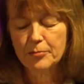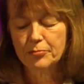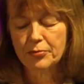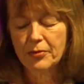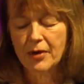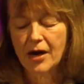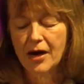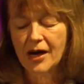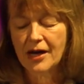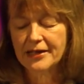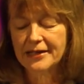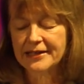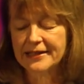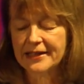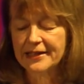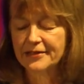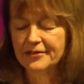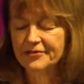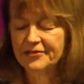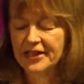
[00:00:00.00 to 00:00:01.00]
a broad and
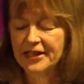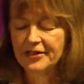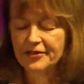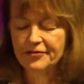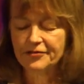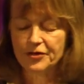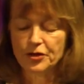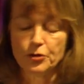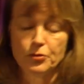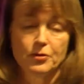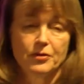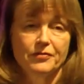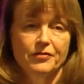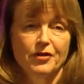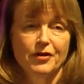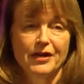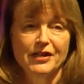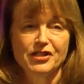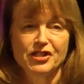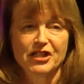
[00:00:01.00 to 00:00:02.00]
innovative view of
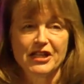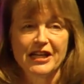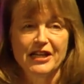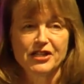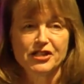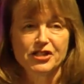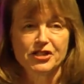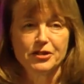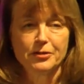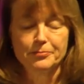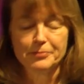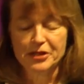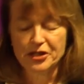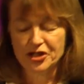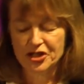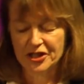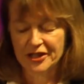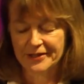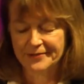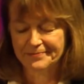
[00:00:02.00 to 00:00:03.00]
our educational
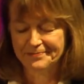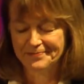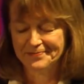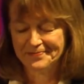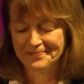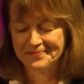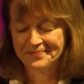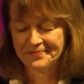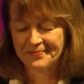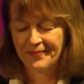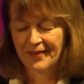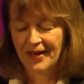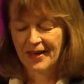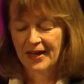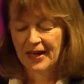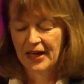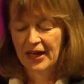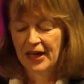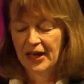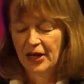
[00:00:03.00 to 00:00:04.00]
mission.
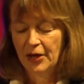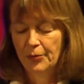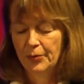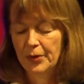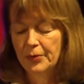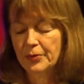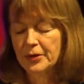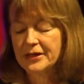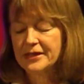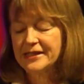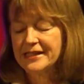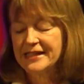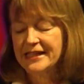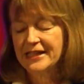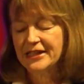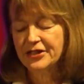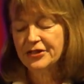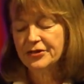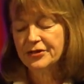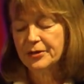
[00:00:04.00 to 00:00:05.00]
We will
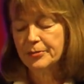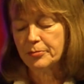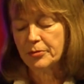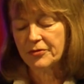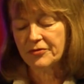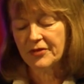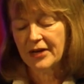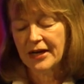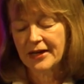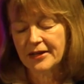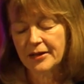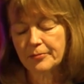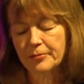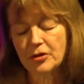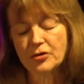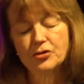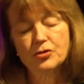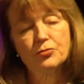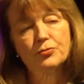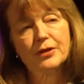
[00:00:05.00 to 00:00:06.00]
continue to provide the
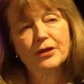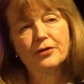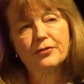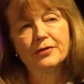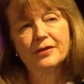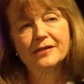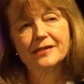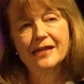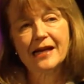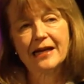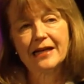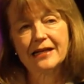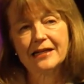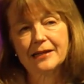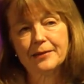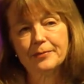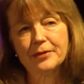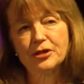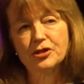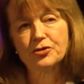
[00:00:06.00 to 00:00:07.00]
most rigorous
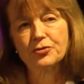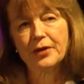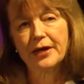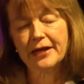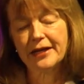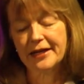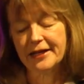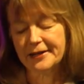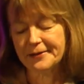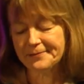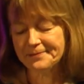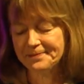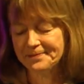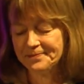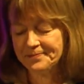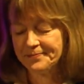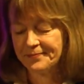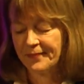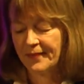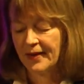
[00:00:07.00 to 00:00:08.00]
academic training.
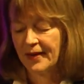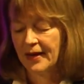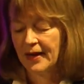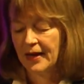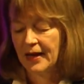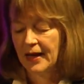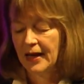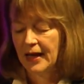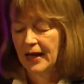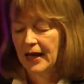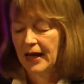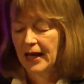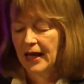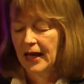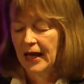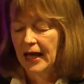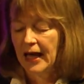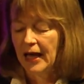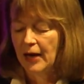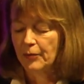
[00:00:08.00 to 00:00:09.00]

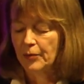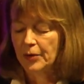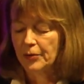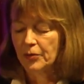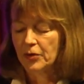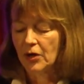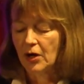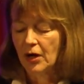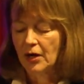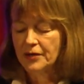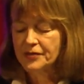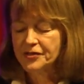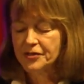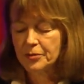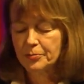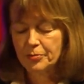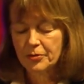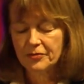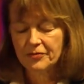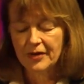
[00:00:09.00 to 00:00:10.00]
And we will
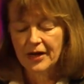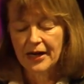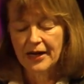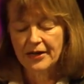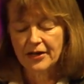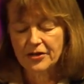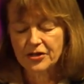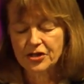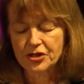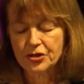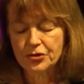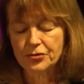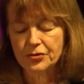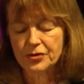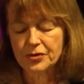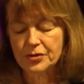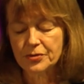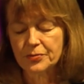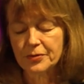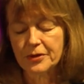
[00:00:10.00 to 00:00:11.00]
also provide our
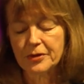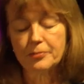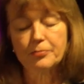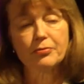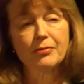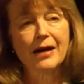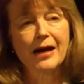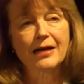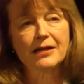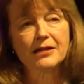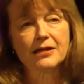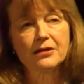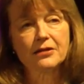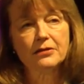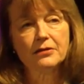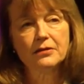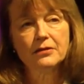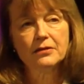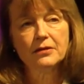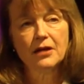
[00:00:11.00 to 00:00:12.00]
students with the
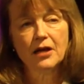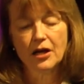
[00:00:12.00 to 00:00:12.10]
practical,